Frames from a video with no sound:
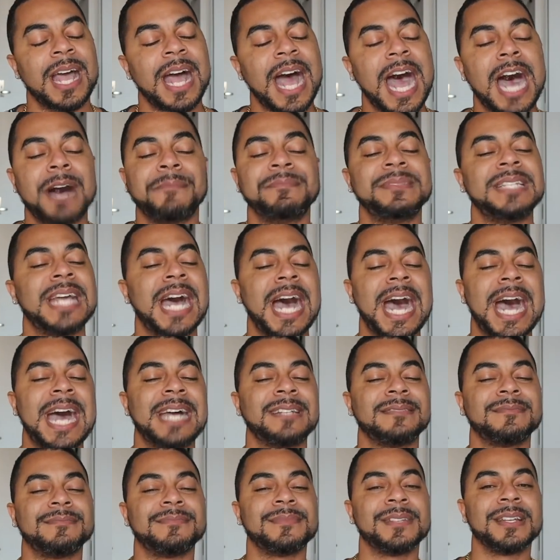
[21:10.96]
I'm
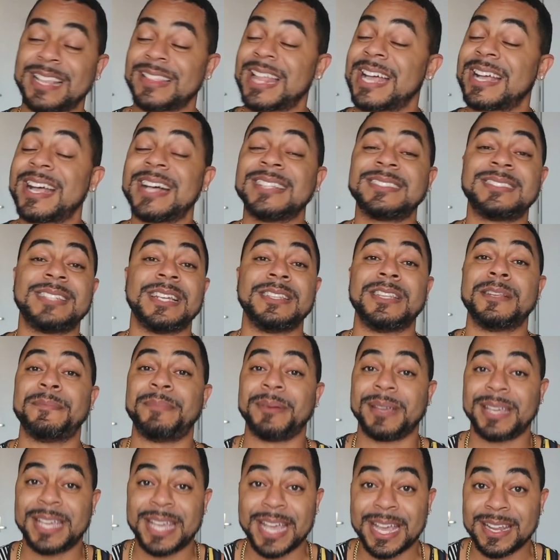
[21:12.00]
not. Like I said in the
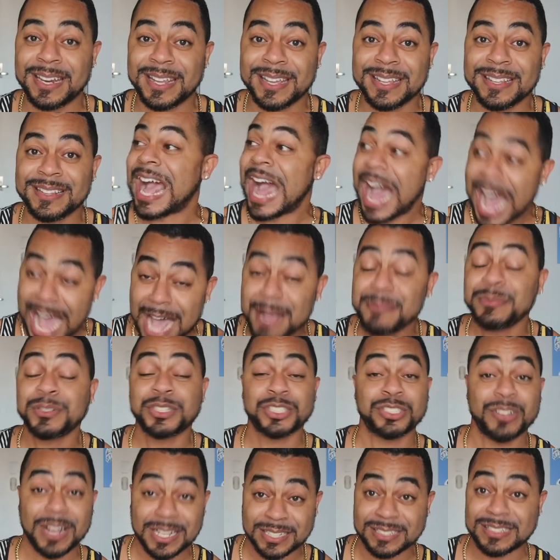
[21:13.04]
beginning, I'm
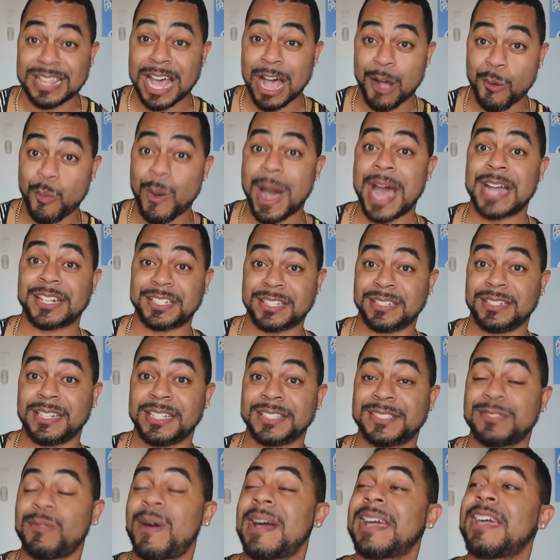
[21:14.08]
stressed out watching this,
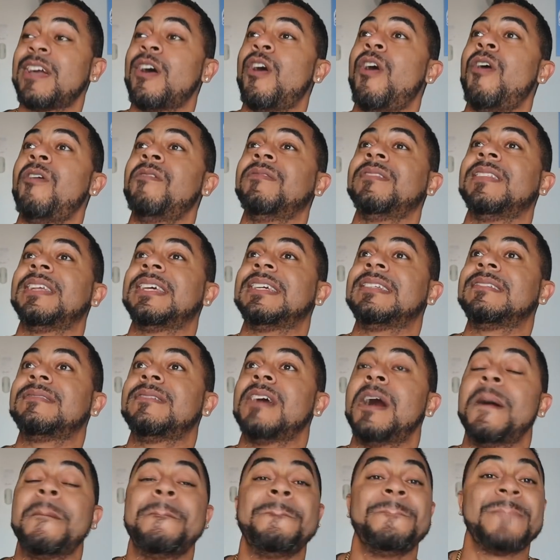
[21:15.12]
so I can only
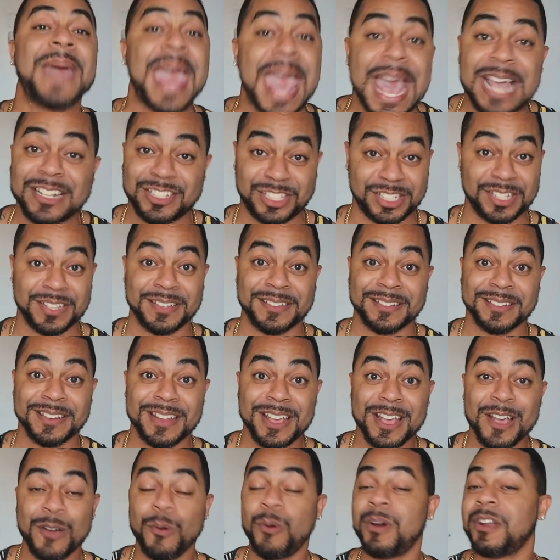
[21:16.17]
imagine
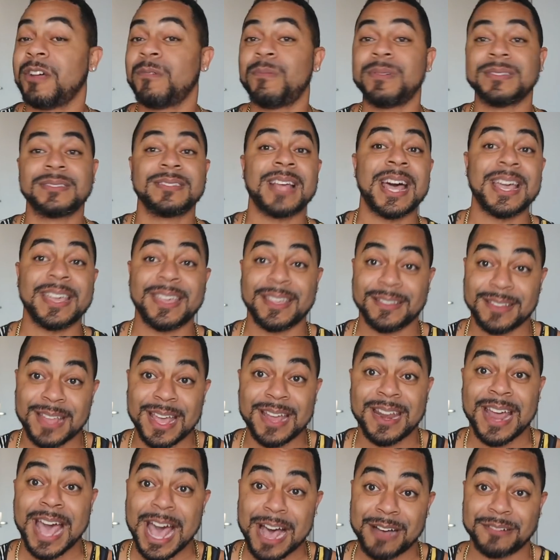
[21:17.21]
what it was like in that
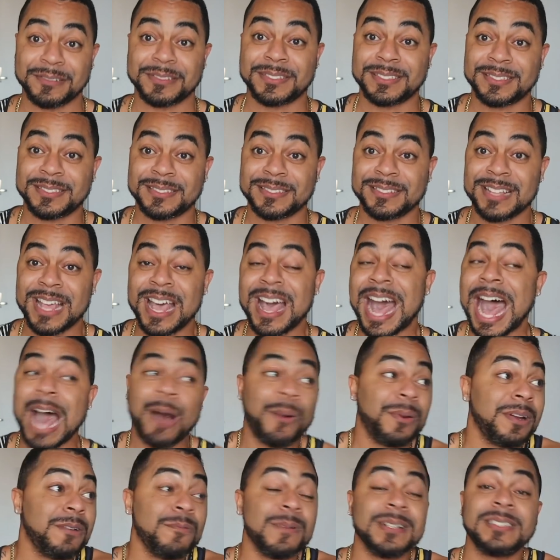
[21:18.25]
house. I
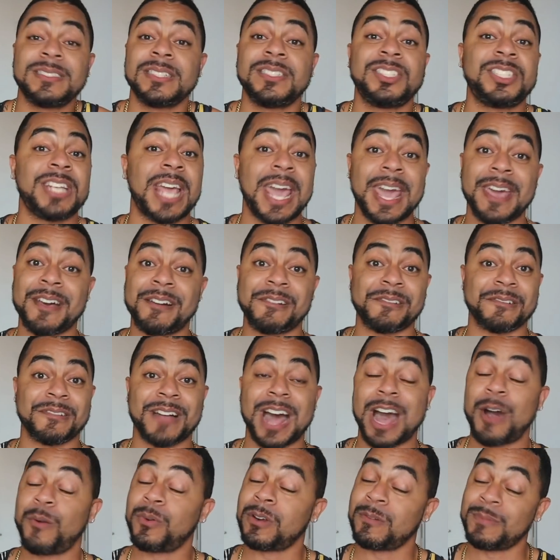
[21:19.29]
would've went to jail.
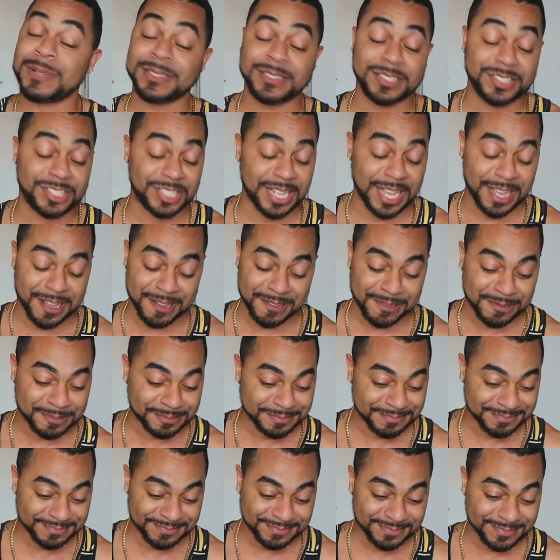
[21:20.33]
I would've went to jail.
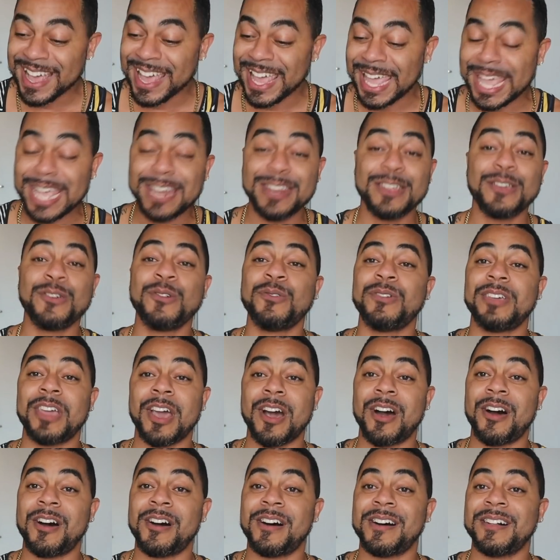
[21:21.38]
Anywho,
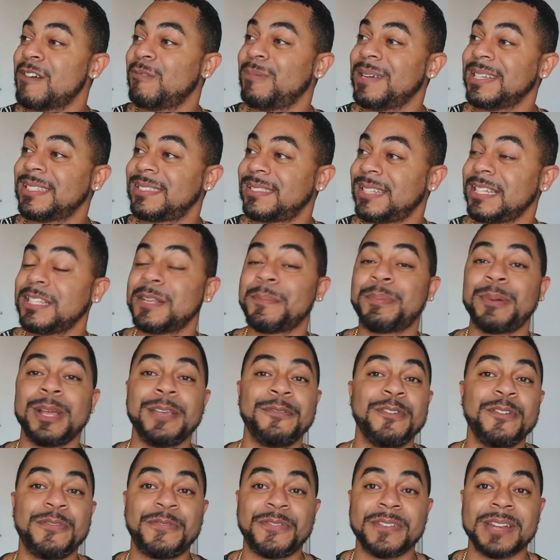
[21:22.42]
y'all, we see the
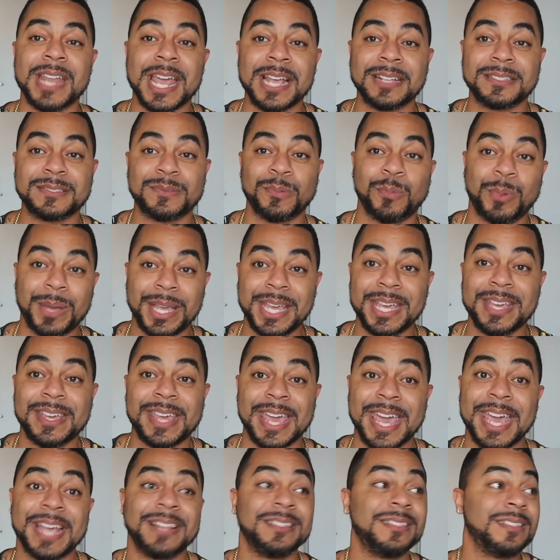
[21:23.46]
preview for next week.
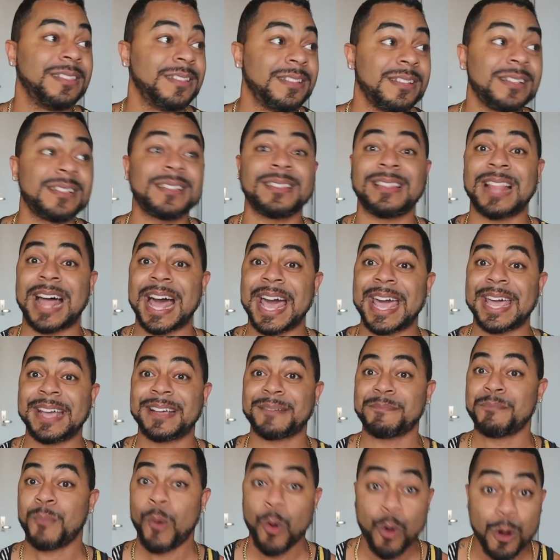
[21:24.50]
It looked like
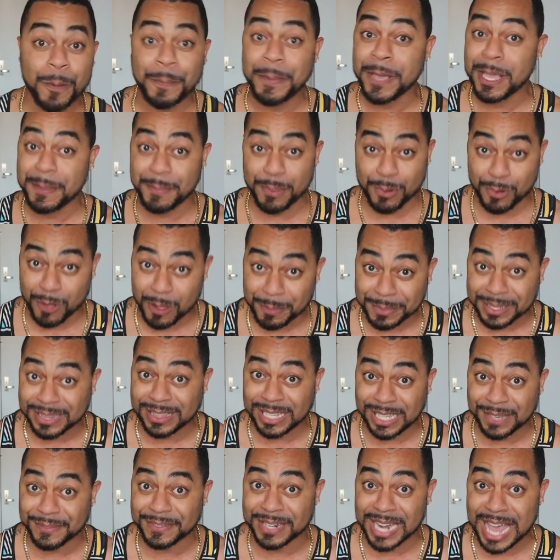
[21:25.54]
more people are gonna be
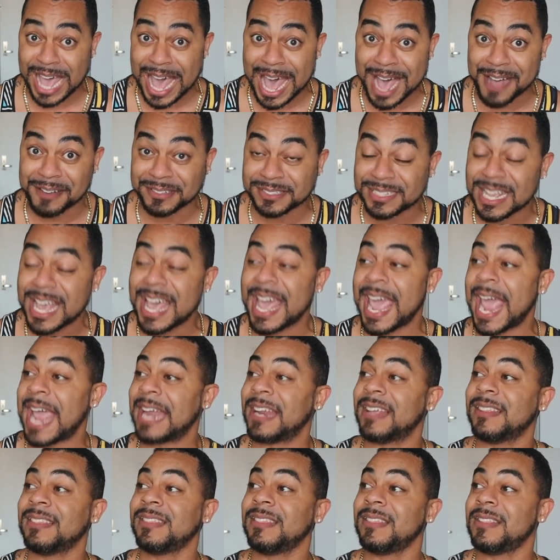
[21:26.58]
leaving the house, and
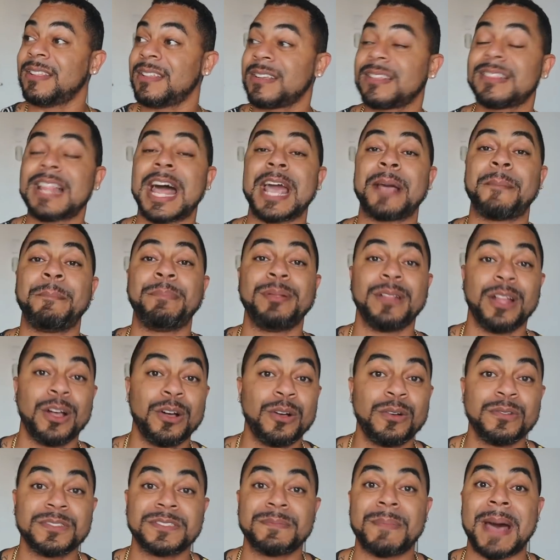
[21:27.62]
it looked like
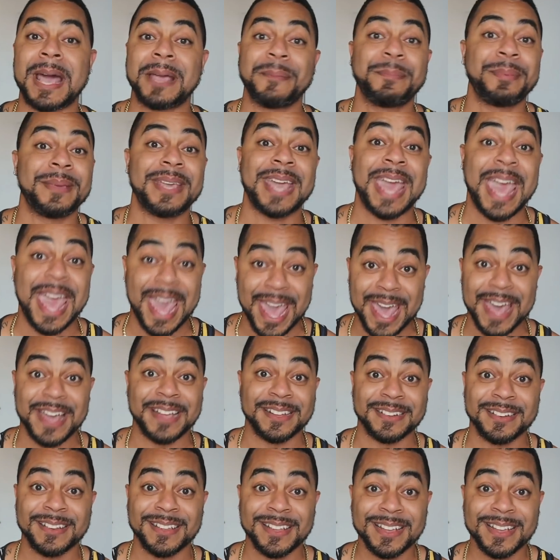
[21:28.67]
blows might be had.